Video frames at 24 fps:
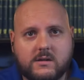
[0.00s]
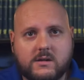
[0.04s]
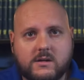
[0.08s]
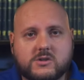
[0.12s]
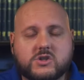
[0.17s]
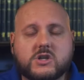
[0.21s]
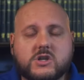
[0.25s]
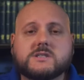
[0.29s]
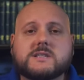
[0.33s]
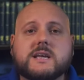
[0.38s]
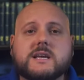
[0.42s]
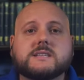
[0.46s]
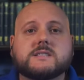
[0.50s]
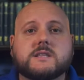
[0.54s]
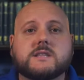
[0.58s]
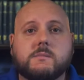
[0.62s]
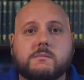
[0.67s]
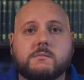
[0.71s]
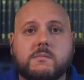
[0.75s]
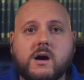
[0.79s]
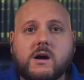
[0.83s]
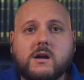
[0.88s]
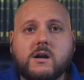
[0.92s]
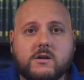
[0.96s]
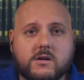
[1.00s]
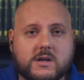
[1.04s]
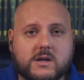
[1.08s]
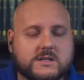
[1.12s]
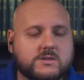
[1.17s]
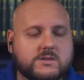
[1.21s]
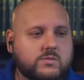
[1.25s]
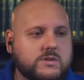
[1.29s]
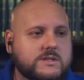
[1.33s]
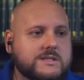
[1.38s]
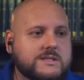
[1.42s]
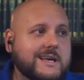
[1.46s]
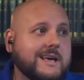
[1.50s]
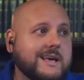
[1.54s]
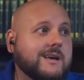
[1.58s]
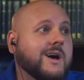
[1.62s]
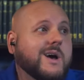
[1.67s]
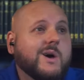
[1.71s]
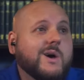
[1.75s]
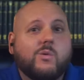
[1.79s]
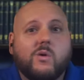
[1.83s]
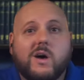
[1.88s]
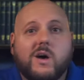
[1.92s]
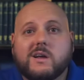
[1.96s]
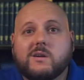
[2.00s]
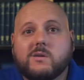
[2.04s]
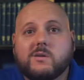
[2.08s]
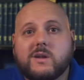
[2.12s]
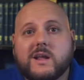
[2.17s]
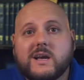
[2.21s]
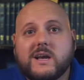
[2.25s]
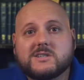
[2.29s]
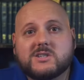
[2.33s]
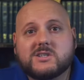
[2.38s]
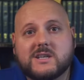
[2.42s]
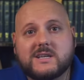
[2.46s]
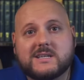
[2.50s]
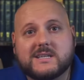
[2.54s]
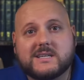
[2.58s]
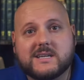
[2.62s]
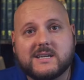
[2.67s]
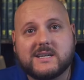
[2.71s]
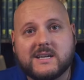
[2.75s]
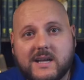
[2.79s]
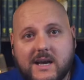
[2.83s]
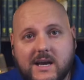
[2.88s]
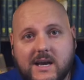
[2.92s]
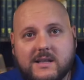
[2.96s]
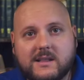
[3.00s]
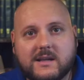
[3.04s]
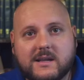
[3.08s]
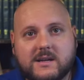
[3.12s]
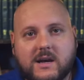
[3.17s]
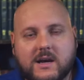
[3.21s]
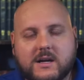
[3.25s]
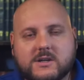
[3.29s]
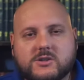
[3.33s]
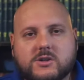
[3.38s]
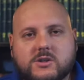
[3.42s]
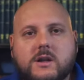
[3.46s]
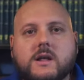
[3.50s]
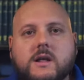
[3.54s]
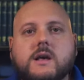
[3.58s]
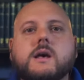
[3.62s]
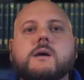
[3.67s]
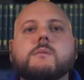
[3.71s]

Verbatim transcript: just as the modernists would say, well, I don't actually deny the doctrine,